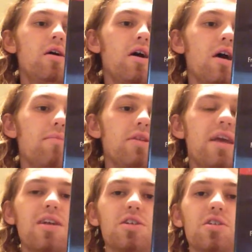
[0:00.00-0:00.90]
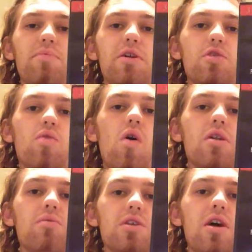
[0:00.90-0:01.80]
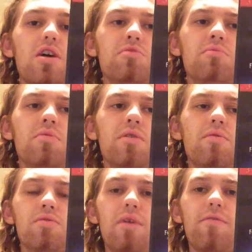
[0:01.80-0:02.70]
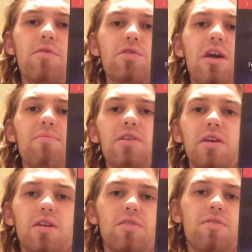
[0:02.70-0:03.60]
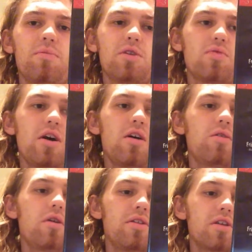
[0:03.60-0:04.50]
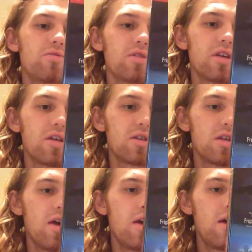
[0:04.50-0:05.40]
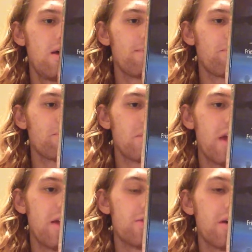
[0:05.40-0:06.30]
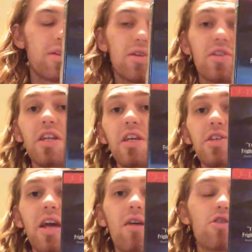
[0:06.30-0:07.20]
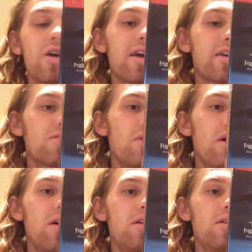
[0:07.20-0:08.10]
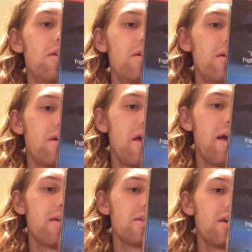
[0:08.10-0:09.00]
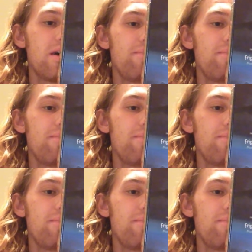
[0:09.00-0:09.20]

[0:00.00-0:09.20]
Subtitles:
But yeah, just the picture quality was awesome. It was my first time seeing this film as well on this release. And you got the CD soundtrack as well, and